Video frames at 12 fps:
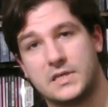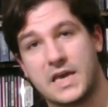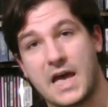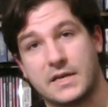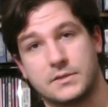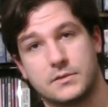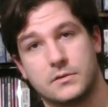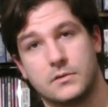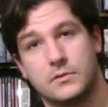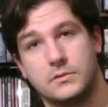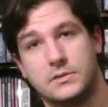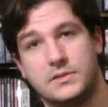Gex.
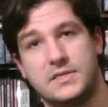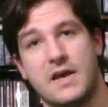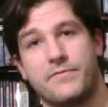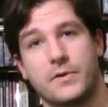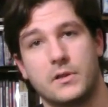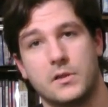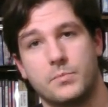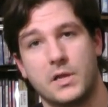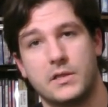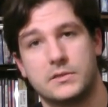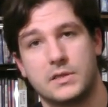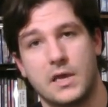Definitely
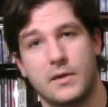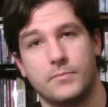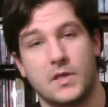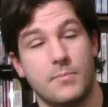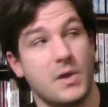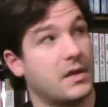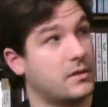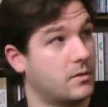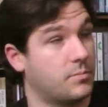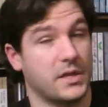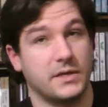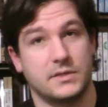play this game. They made it in
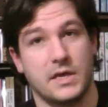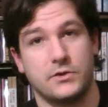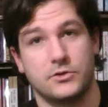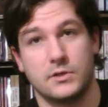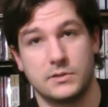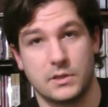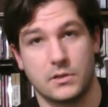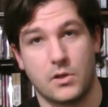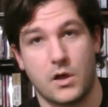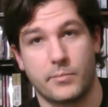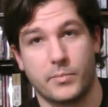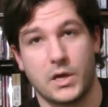the PlayStation, it's in the
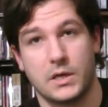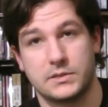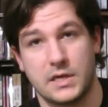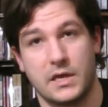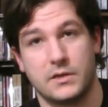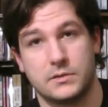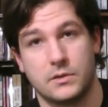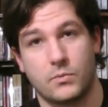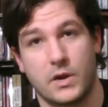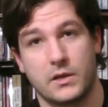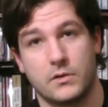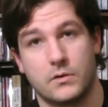long box, and it's in the
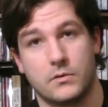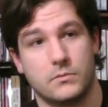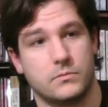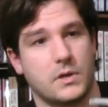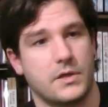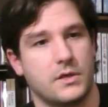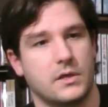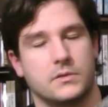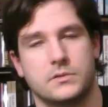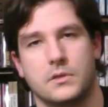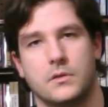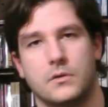regular, I think
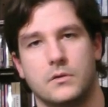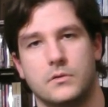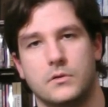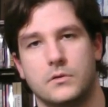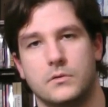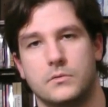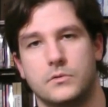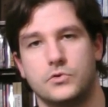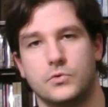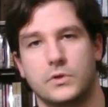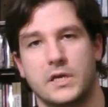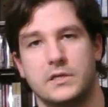it's in the
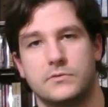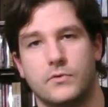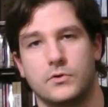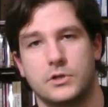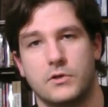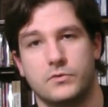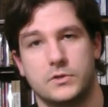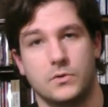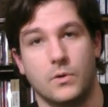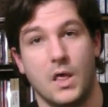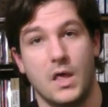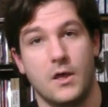jewel case version of it
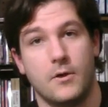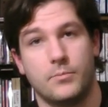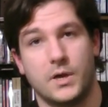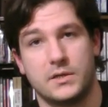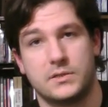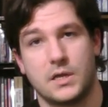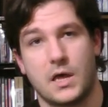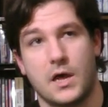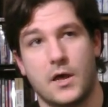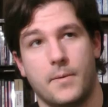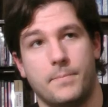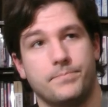too. But
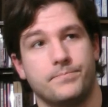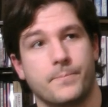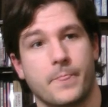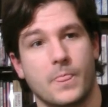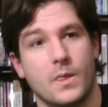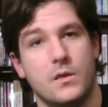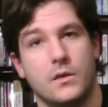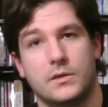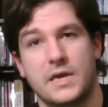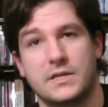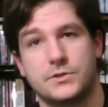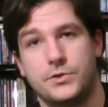
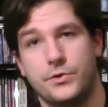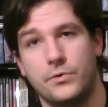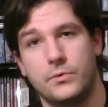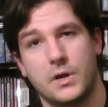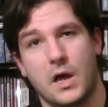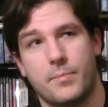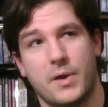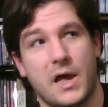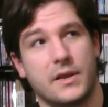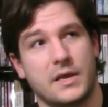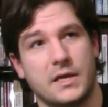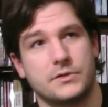Gex 2, not
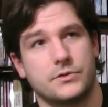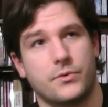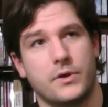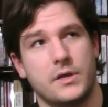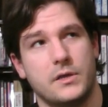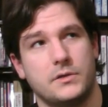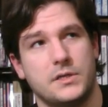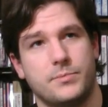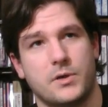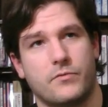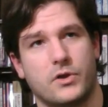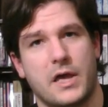bad. Gex 3, Deep
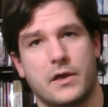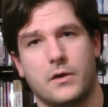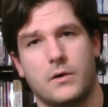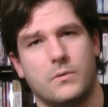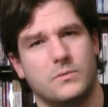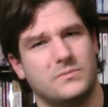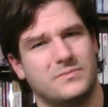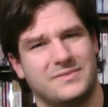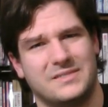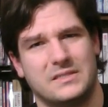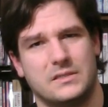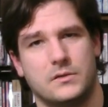Cover Gecko,
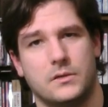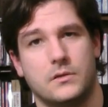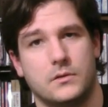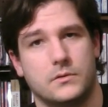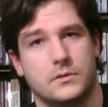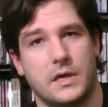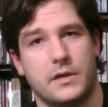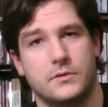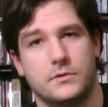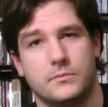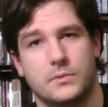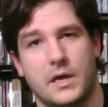
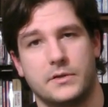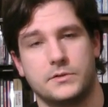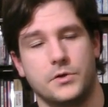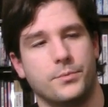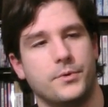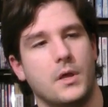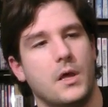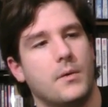kind of stupid.